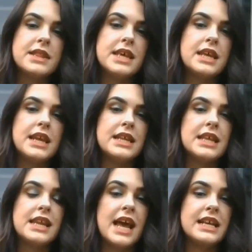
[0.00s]
then in
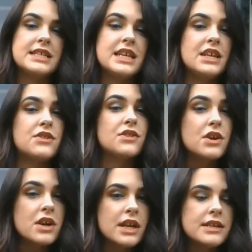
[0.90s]
the
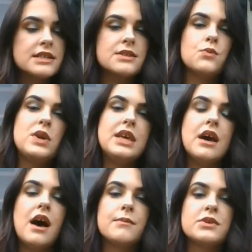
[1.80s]
1930s, we
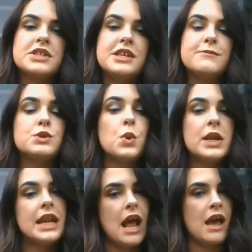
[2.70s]
um, received
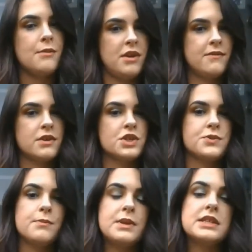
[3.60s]
29 beavers
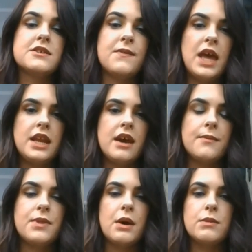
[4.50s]
from Pennsylvania
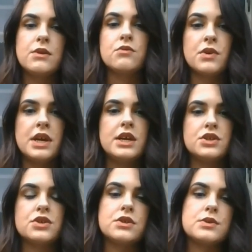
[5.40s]
that we
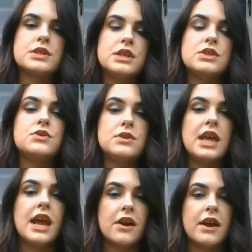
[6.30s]
reintroduced into the
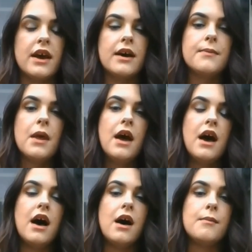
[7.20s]
area.
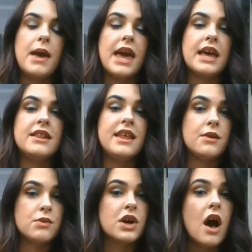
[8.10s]
Um, and they
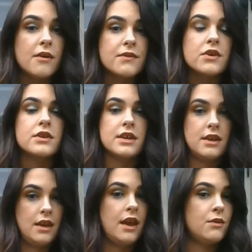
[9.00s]
recovered,
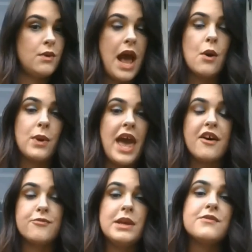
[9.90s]
and now we
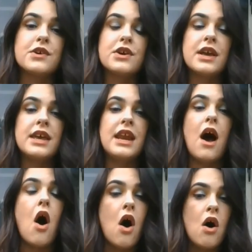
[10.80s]
have beaver in
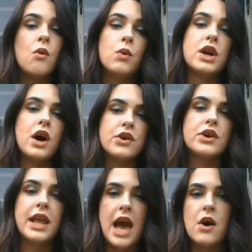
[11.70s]
all
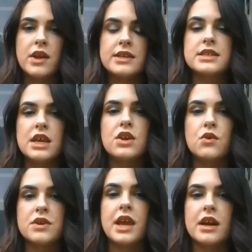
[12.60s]
100 counties in
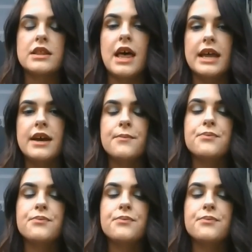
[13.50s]
North Carolina.